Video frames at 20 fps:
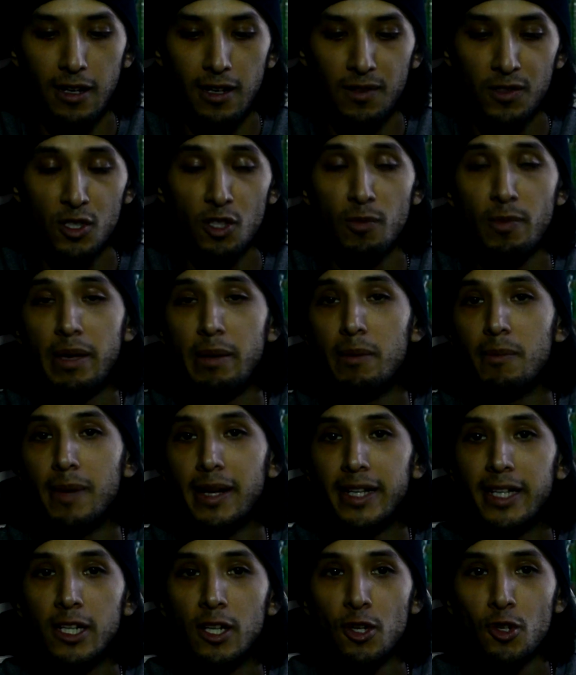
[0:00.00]
So maybe
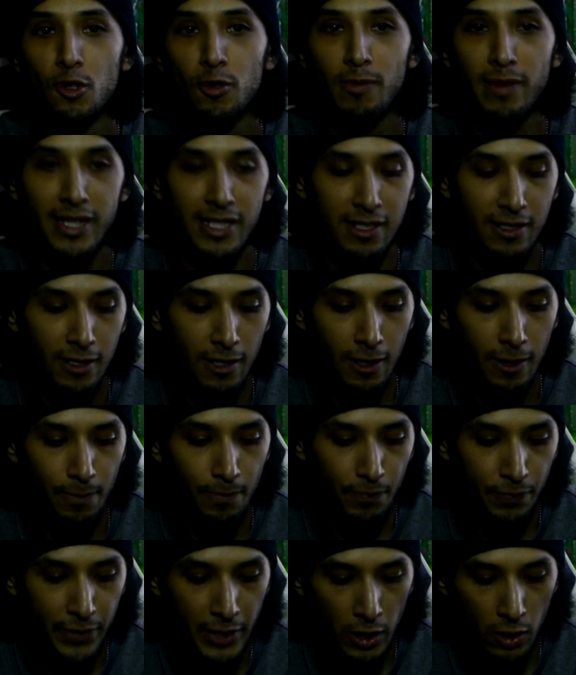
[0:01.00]
my gears were messed up.
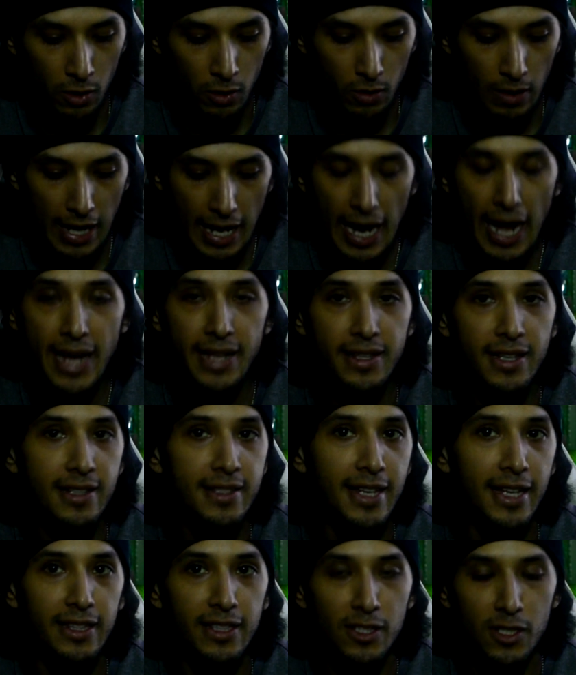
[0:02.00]
You know, I did
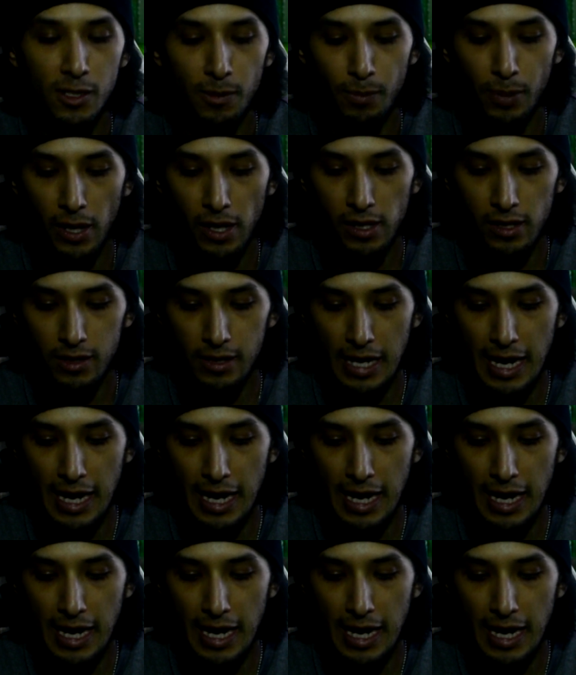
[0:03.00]
take this apart.